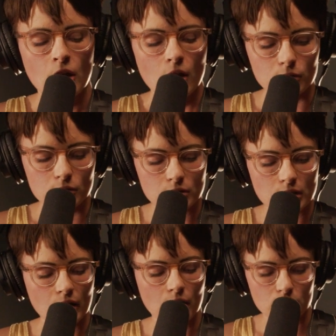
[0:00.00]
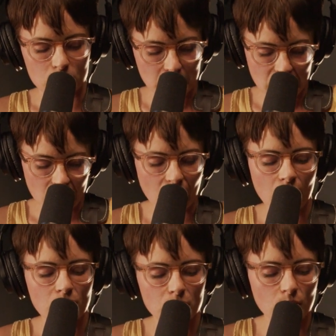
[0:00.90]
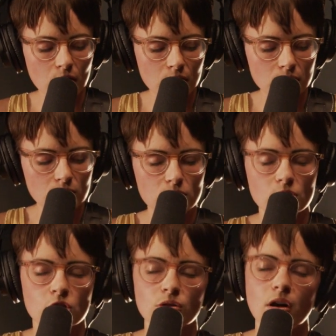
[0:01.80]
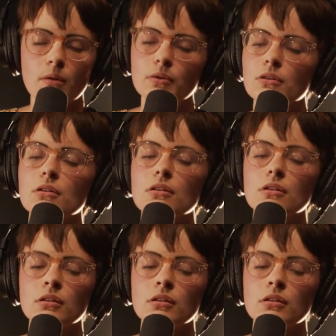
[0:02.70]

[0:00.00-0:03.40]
Who tells me I'm in trouble?